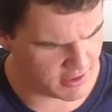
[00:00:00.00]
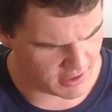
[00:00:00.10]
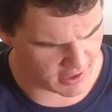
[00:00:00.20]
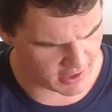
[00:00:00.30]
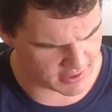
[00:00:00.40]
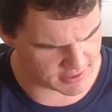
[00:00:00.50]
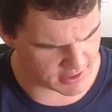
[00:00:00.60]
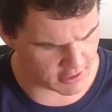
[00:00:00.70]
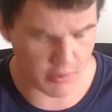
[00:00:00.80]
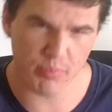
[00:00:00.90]
And
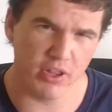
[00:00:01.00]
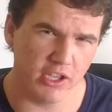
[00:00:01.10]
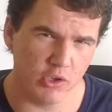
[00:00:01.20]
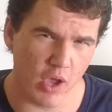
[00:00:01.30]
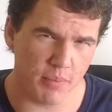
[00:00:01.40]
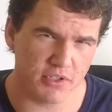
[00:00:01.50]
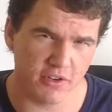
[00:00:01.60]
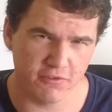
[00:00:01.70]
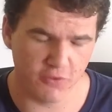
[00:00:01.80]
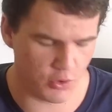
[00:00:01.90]
uh, we're playing you
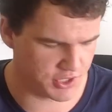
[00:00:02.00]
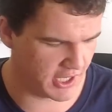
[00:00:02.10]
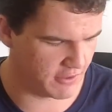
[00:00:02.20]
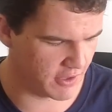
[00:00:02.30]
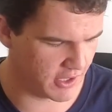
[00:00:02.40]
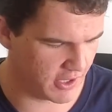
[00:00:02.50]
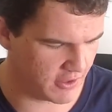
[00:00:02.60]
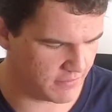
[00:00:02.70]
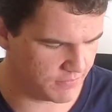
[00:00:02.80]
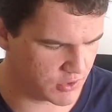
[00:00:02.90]
episode 14 right
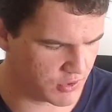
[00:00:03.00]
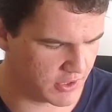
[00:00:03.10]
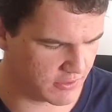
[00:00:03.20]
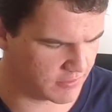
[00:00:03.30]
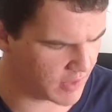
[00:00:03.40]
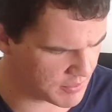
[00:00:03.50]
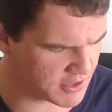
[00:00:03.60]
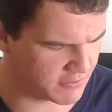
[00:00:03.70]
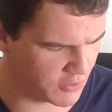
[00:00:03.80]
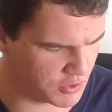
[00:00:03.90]
now, Tran
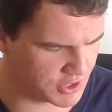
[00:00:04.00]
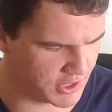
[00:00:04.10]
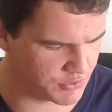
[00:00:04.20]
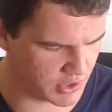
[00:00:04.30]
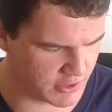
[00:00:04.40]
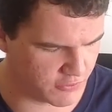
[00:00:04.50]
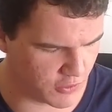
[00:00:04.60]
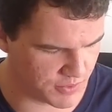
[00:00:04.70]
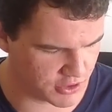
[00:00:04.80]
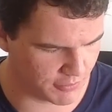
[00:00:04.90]
episode 14
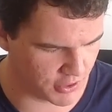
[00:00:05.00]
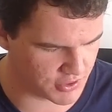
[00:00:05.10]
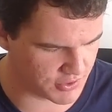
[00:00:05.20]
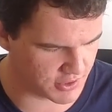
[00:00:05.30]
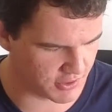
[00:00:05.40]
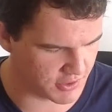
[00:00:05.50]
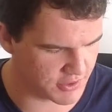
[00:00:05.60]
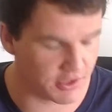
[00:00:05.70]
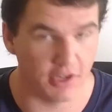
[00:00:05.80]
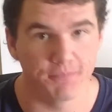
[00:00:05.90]
Transform Stop Motion Series,
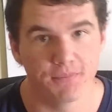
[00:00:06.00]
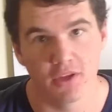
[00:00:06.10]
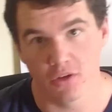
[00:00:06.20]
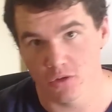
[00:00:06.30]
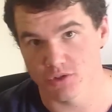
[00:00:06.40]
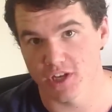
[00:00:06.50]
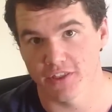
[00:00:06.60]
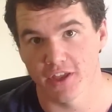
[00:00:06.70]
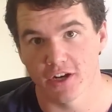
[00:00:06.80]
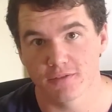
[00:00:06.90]
so we'll start
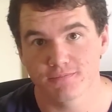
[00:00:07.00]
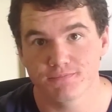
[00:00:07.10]
that up.